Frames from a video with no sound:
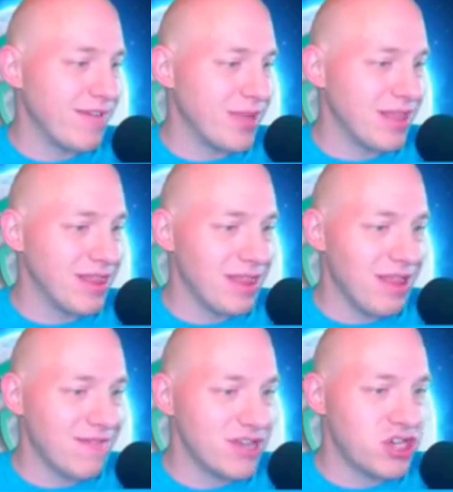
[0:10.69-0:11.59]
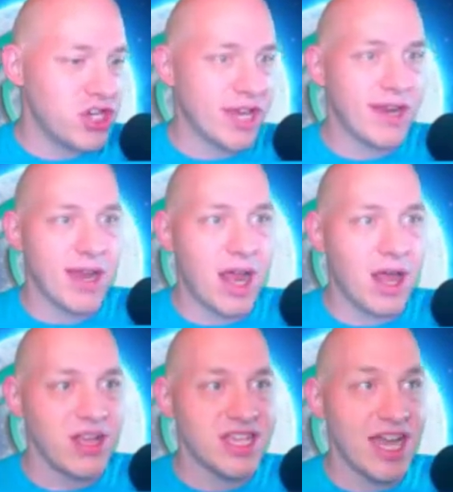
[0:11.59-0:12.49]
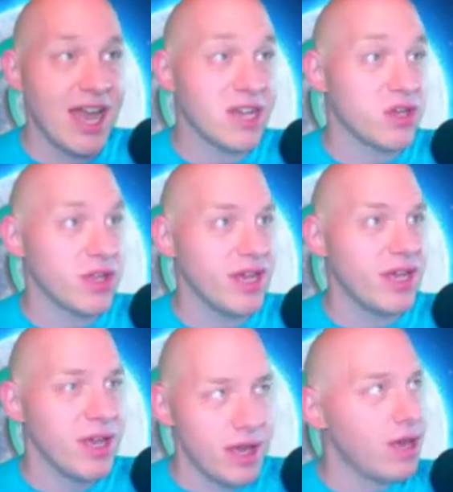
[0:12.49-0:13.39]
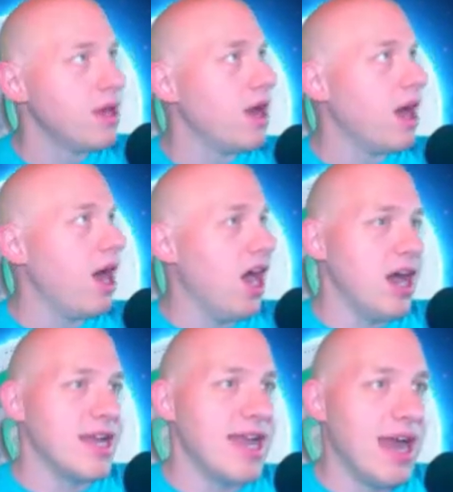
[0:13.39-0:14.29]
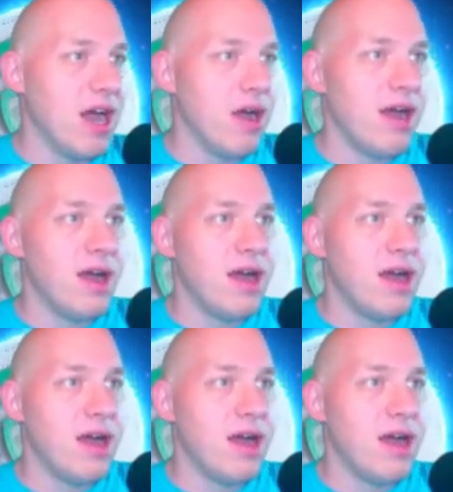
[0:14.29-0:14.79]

I've been loving checking it out. He's actually now